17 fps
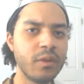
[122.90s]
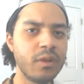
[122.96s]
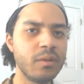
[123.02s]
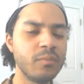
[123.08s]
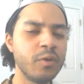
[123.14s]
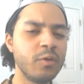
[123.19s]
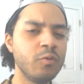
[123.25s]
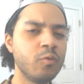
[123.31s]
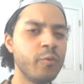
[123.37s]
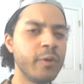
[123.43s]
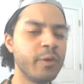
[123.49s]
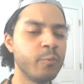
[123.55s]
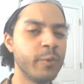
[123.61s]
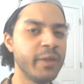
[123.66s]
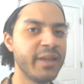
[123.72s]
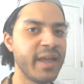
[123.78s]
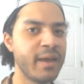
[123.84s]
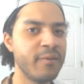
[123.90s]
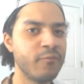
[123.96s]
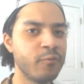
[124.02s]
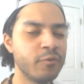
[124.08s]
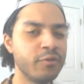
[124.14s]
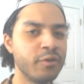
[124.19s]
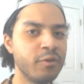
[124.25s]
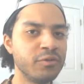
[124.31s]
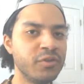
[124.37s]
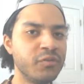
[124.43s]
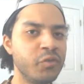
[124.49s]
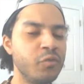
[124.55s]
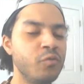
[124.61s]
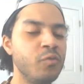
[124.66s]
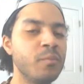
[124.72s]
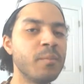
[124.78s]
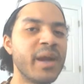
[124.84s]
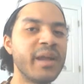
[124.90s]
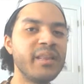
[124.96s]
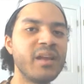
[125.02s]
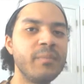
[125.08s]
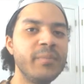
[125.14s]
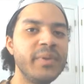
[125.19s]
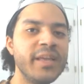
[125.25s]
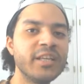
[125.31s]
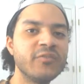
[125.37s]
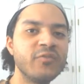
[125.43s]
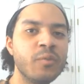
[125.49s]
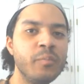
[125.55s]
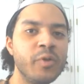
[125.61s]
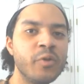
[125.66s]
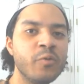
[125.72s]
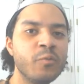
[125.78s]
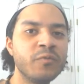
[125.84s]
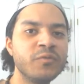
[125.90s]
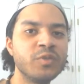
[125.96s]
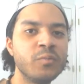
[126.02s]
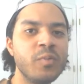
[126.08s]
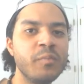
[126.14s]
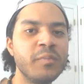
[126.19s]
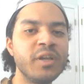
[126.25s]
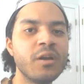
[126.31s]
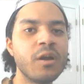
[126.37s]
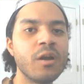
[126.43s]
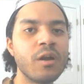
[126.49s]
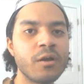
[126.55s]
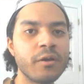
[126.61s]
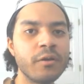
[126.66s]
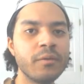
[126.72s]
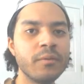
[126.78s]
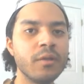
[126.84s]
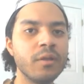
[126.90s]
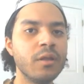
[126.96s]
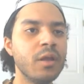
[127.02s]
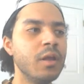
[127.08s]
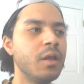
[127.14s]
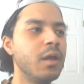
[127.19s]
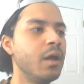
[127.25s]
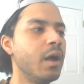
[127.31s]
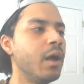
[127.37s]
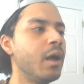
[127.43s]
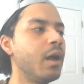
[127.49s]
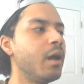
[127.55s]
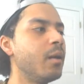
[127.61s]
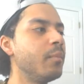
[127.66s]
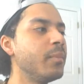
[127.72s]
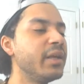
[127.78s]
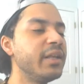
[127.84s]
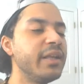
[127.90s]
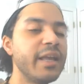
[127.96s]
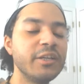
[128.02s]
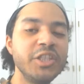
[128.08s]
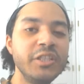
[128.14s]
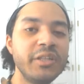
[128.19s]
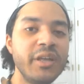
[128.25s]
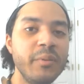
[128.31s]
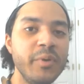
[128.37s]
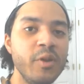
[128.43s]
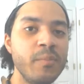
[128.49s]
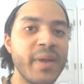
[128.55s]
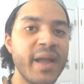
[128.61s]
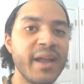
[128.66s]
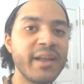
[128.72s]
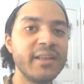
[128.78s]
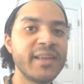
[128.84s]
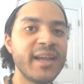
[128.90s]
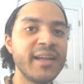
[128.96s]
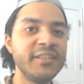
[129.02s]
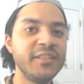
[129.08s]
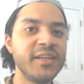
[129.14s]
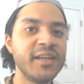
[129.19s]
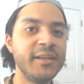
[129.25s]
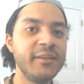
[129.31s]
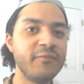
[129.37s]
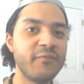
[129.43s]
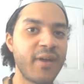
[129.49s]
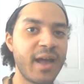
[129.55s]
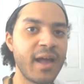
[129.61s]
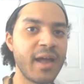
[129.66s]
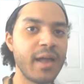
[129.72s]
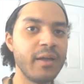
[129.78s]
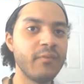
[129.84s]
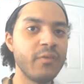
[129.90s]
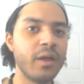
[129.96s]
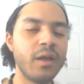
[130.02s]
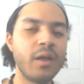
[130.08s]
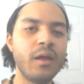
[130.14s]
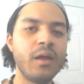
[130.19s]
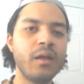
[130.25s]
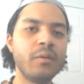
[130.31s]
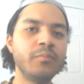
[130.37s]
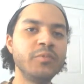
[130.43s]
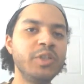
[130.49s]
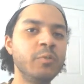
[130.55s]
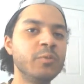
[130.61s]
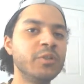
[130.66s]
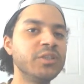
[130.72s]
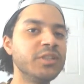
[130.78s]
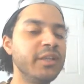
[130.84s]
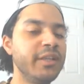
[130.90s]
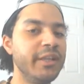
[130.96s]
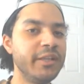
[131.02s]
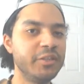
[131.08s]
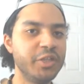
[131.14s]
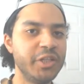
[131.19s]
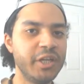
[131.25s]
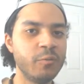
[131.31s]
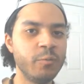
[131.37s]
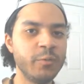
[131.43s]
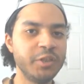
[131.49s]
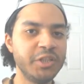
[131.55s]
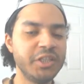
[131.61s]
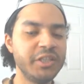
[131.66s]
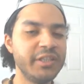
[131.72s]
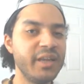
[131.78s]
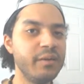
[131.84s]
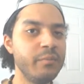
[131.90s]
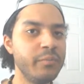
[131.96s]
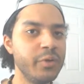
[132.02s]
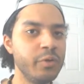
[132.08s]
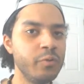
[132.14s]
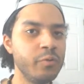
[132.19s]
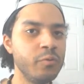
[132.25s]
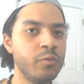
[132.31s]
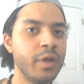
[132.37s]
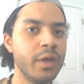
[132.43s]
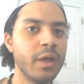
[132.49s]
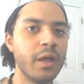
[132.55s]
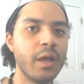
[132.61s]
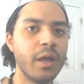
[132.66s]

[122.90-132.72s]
Little quick recap for those of you who might not be as familiar with Tomomi Kahara. She debuted back in 1995. She was the it chick when she debuted.